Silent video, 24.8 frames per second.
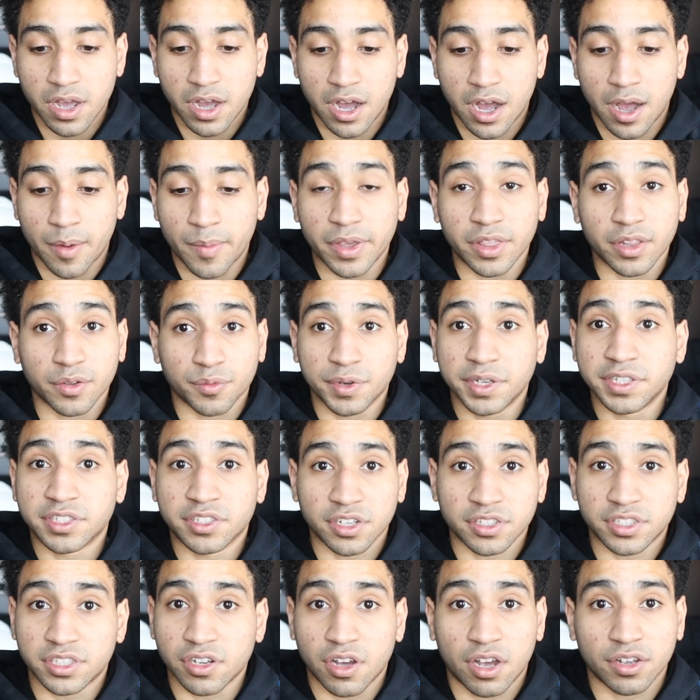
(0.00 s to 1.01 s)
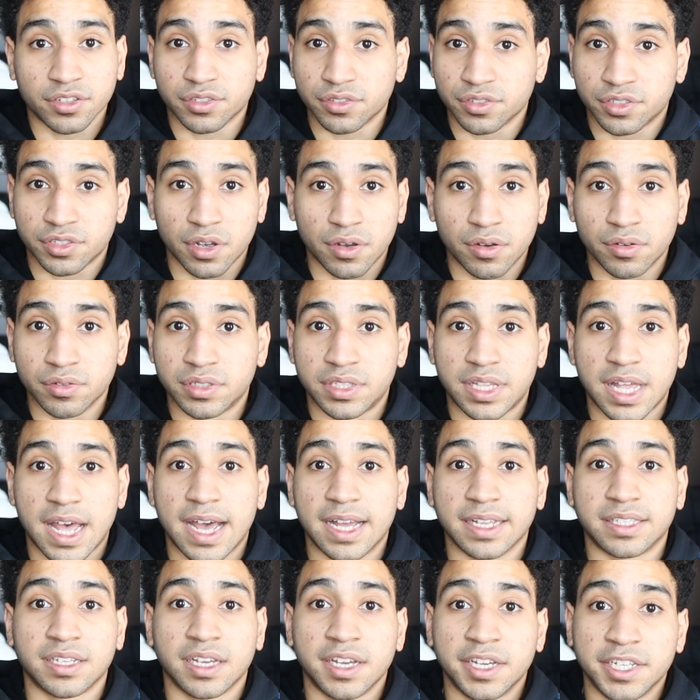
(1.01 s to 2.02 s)
And the research also shows
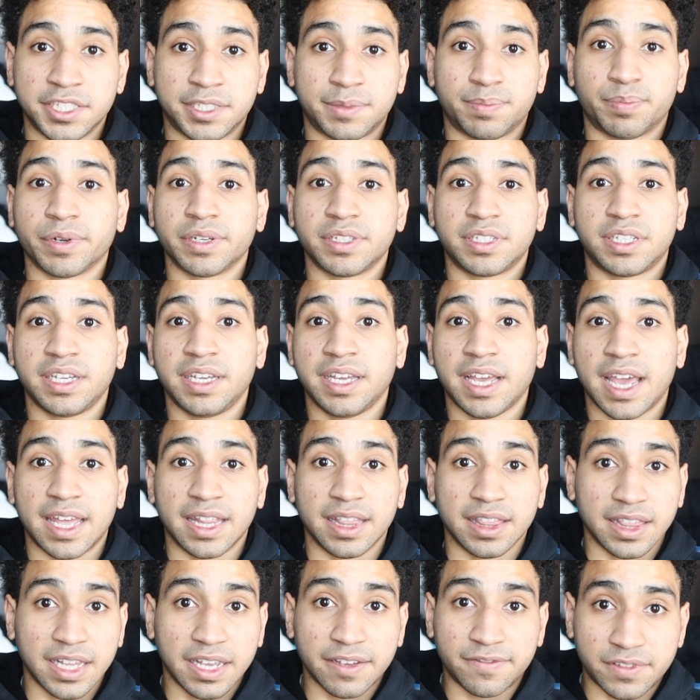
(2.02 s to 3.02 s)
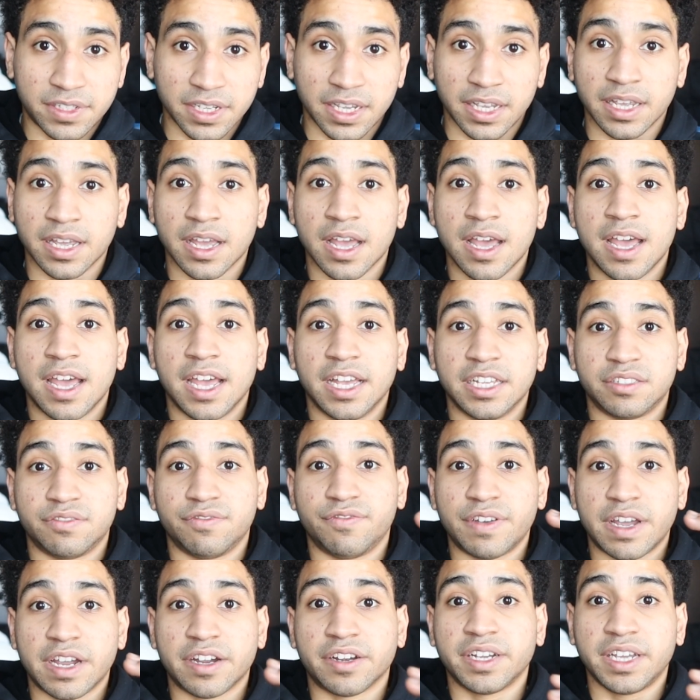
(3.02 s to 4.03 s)
that sprinting and lifting is
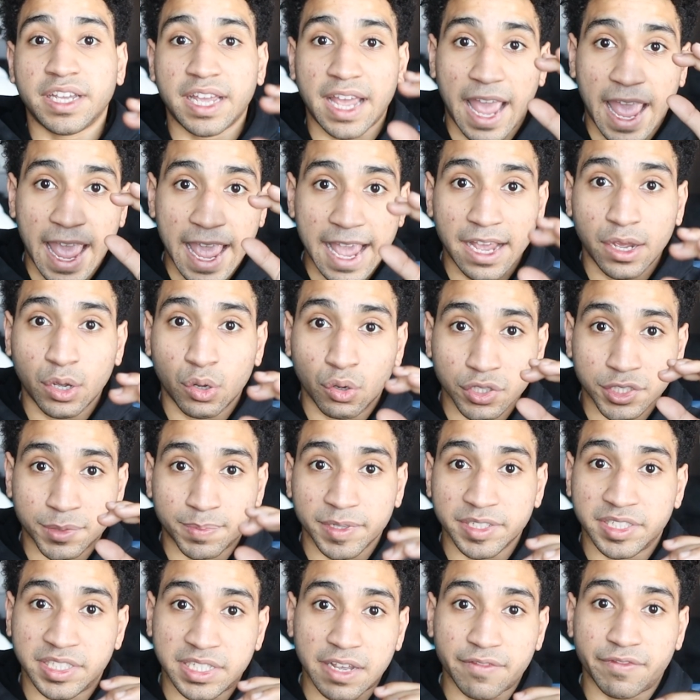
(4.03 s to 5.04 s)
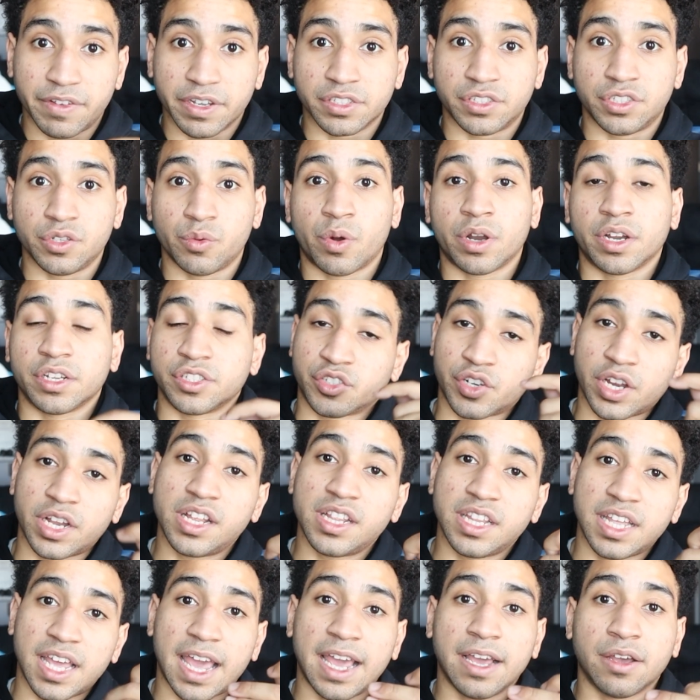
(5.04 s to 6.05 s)
very angle specific. So you want to
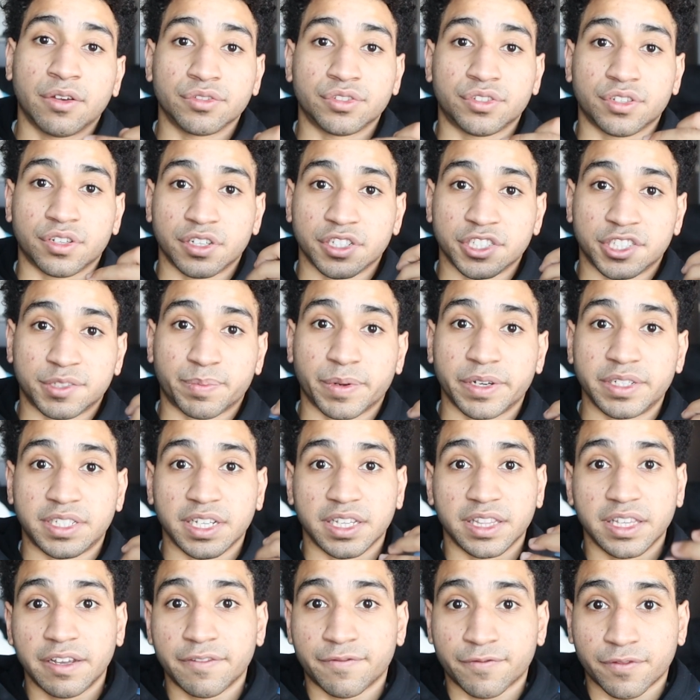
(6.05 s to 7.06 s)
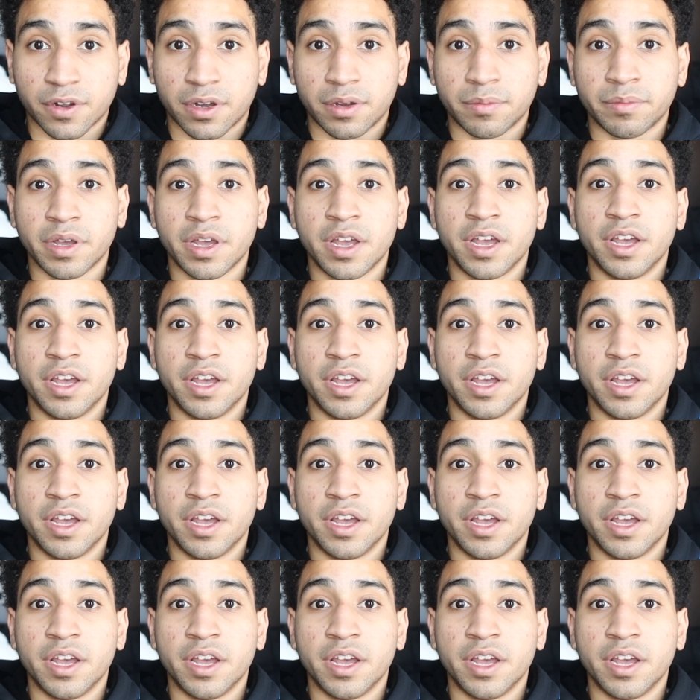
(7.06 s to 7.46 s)
train the angles you're going to sprint and lift from.